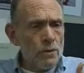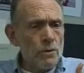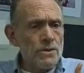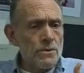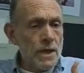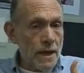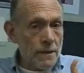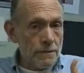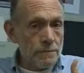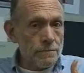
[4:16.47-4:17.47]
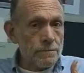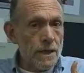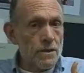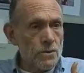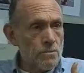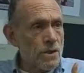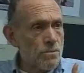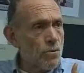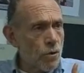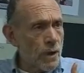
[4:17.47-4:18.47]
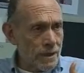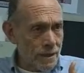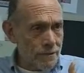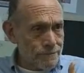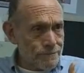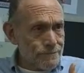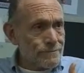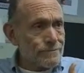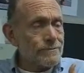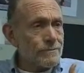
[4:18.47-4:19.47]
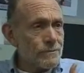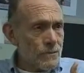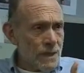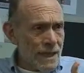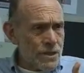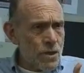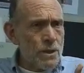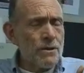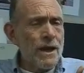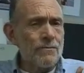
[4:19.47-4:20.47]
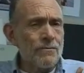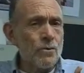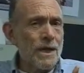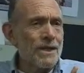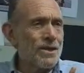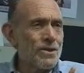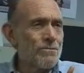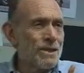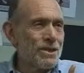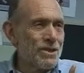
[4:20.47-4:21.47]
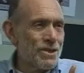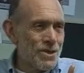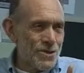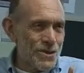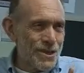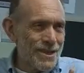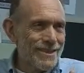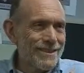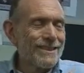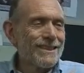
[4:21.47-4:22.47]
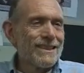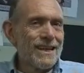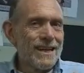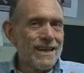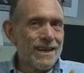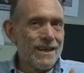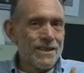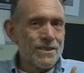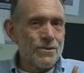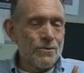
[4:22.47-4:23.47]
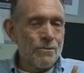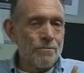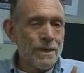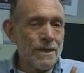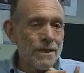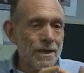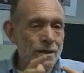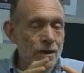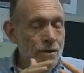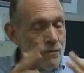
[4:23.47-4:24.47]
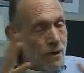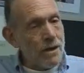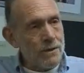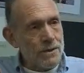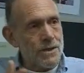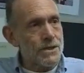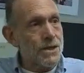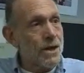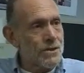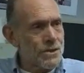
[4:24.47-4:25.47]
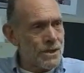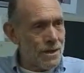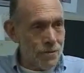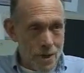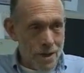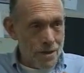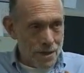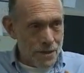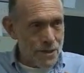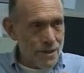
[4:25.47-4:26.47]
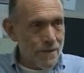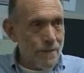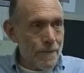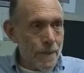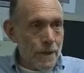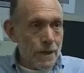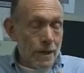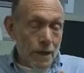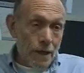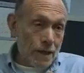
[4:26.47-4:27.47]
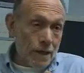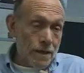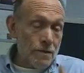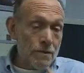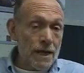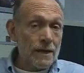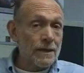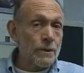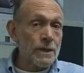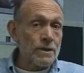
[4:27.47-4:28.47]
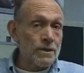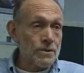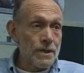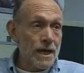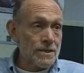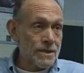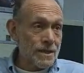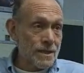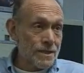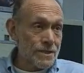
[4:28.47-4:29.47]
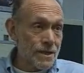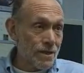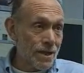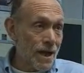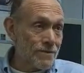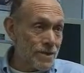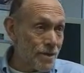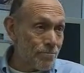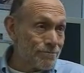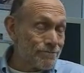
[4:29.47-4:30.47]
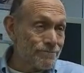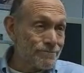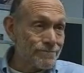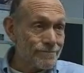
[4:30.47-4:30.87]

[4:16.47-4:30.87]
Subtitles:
And when we do that, it goes much more quickly. So we don't have to wait another million years to evolve into this higher state of awareness. Theoretically, we could do this in a single lifetime.